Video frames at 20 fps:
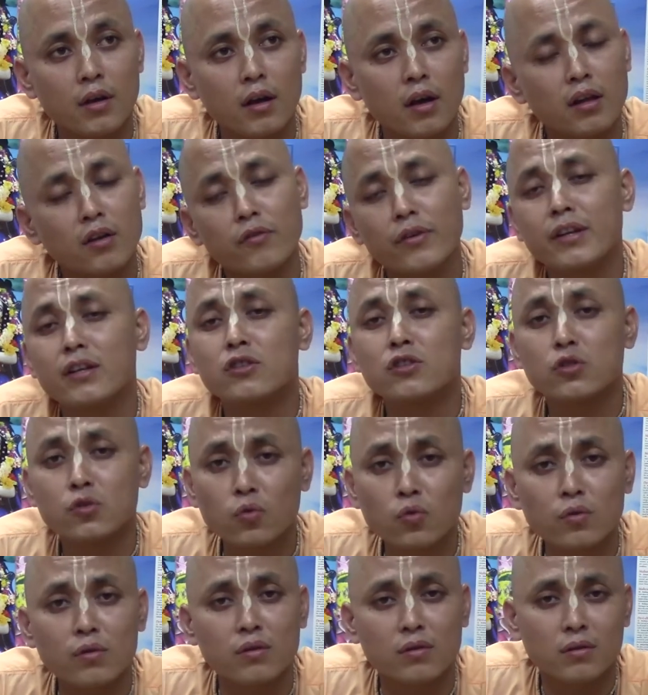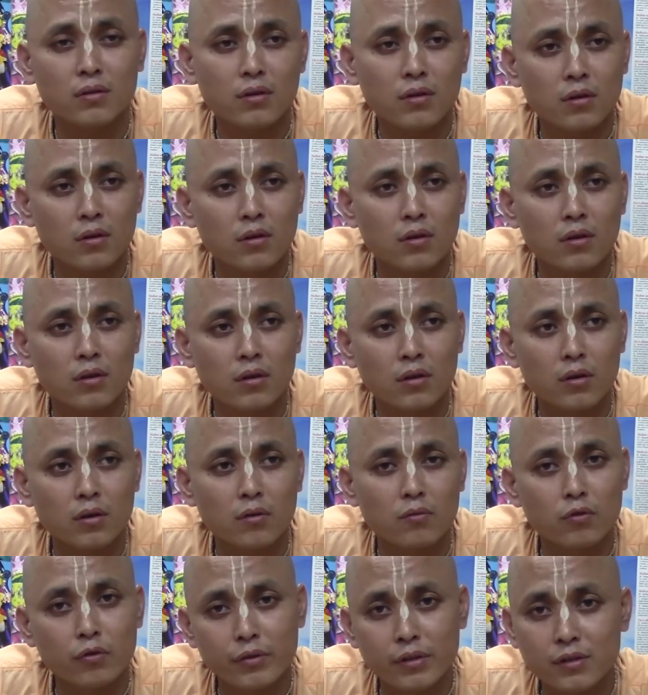And very soon
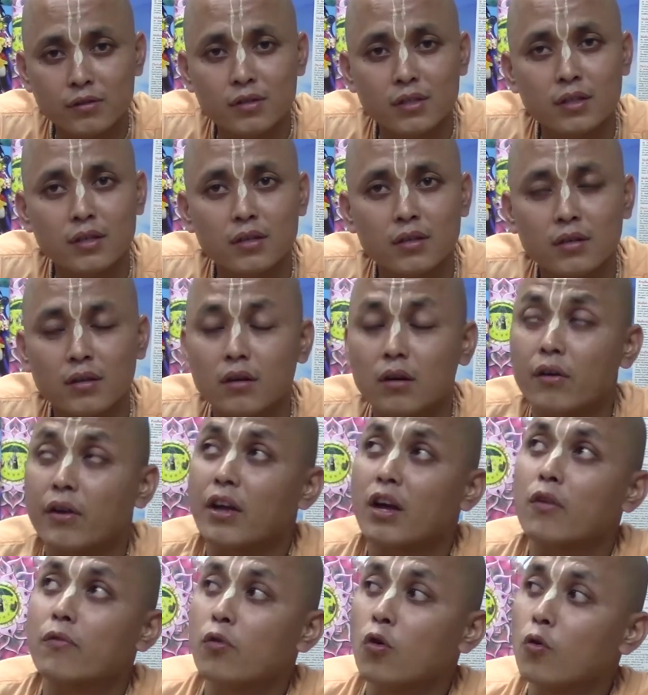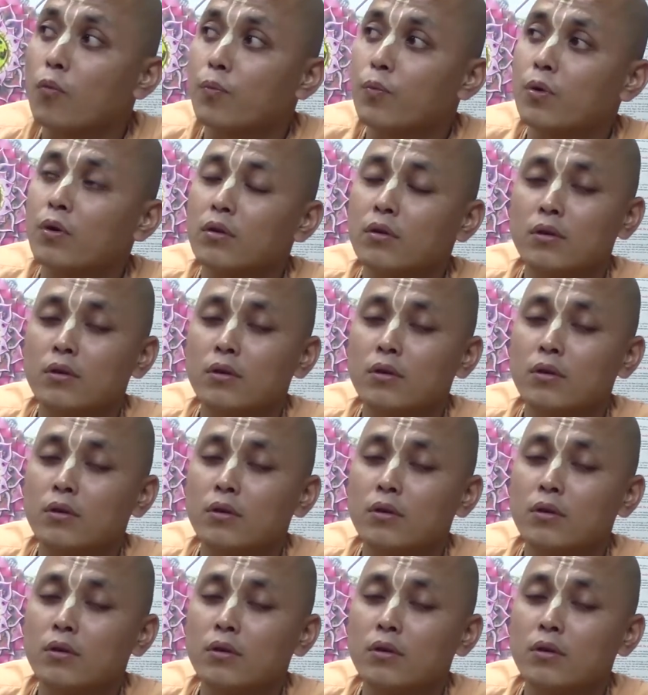we will see a ray of hope.